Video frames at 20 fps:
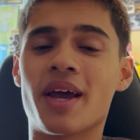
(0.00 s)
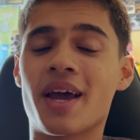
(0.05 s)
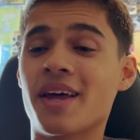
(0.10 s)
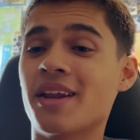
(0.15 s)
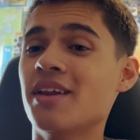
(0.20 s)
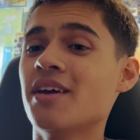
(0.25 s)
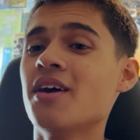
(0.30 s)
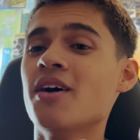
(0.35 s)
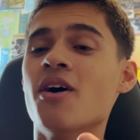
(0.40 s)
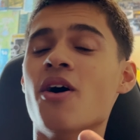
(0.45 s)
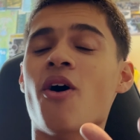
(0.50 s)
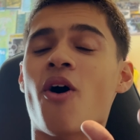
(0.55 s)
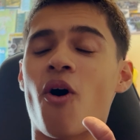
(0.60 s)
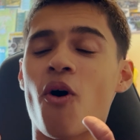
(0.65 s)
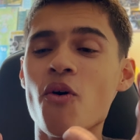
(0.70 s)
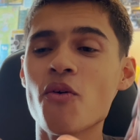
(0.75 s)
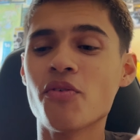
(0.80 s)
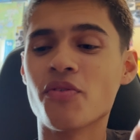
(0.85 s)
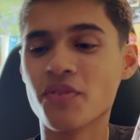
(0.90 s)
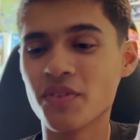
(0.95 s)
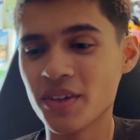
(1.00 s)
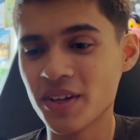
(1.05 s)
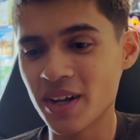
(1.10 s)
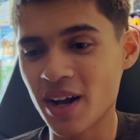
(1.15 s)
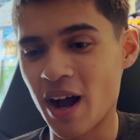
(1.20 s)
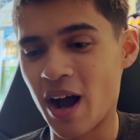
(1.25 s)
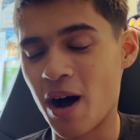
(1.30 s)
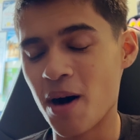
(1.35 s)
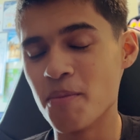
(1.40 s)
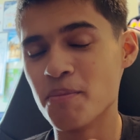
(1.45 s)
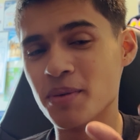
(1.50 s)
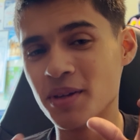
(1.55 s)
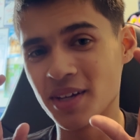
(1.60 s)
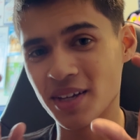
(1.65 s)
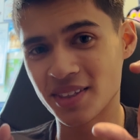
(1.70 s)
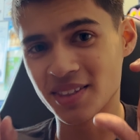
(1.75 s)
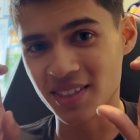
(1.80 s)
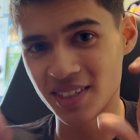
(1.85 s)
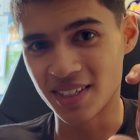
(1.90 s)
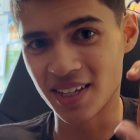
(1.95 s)
And hopefully I'll be
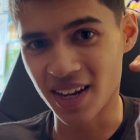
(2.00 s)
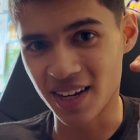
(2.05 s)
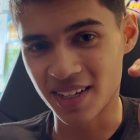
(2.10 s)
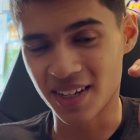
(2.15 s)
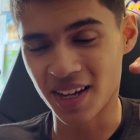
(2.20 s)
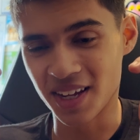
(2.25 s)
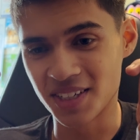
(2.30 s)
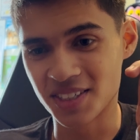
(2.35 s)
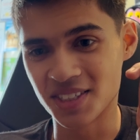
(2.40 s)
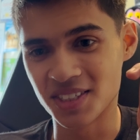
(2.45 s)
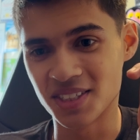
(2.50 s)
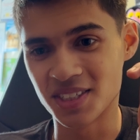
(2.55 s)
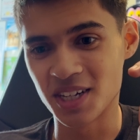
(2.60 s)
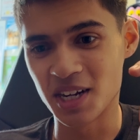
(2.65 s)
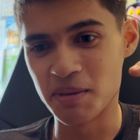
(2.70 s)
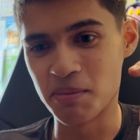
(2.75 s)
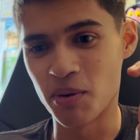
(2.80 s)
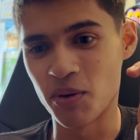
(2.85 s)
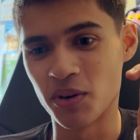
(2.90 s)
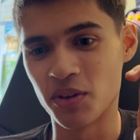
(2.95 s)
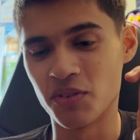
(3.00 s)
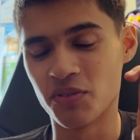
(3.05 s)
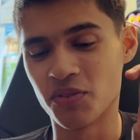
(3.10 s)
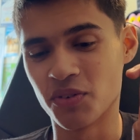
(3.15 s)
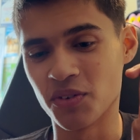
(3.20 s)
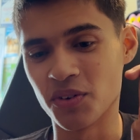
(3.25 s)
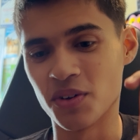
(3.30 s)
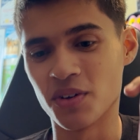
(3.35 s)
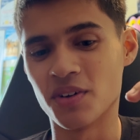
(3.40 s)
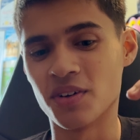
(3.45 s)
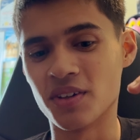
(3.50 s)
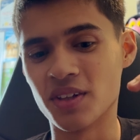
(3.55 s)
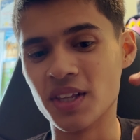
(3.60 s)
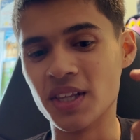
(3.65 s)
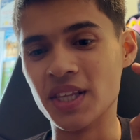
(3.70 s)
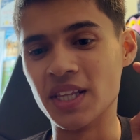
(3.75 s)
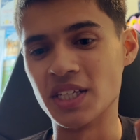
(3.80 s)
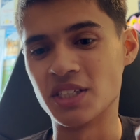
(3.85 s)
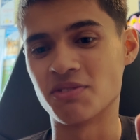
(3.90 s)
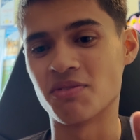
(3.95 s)
at the dedication ceremony for
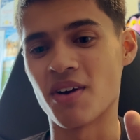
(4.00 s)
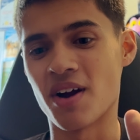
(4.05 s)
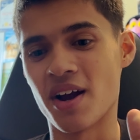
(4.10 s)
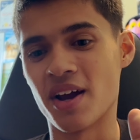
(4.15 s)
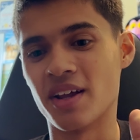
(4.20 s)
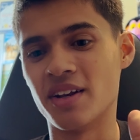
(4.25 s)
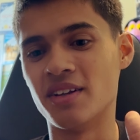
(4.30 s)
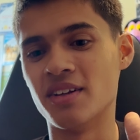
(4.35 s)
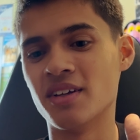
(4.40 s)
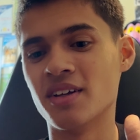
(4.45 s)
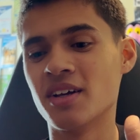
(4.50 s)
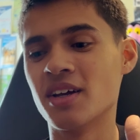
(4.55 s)
this ride.